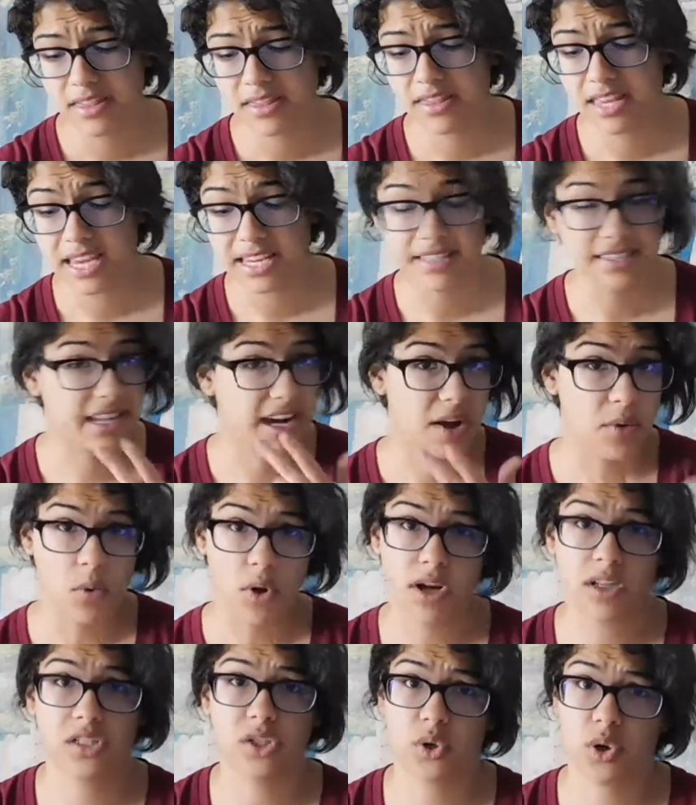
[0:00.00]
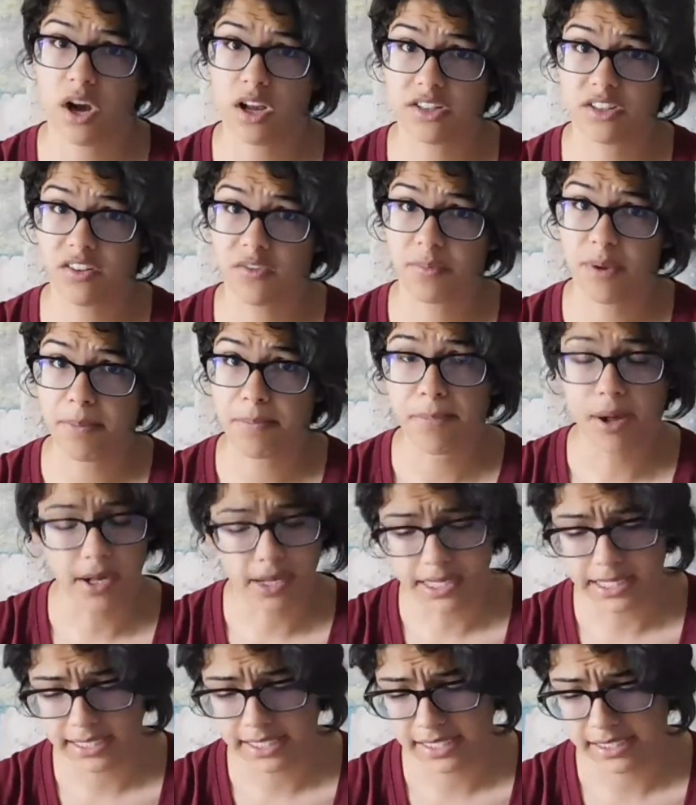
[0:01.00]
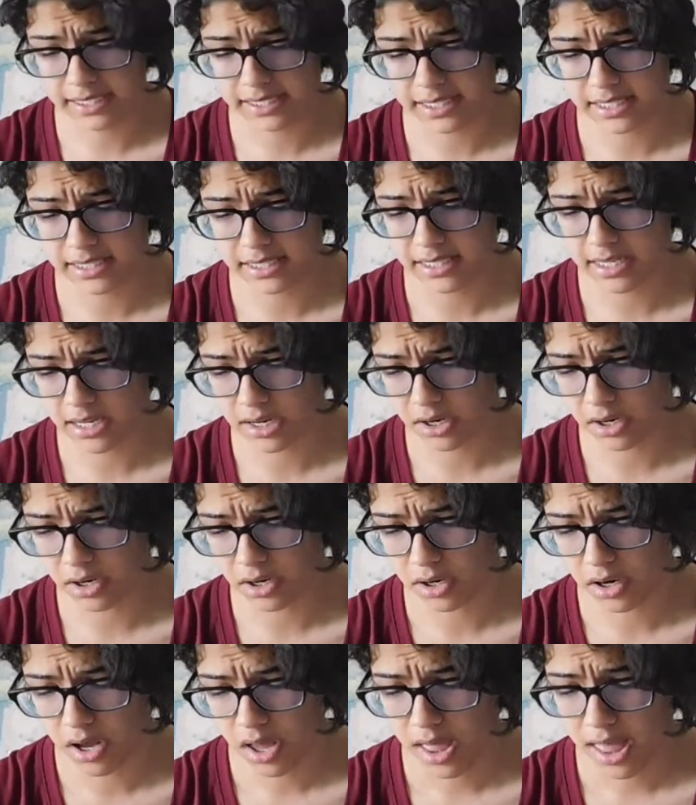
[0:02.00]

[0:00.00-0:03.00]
things that I wanted to cross off my bucket list this year,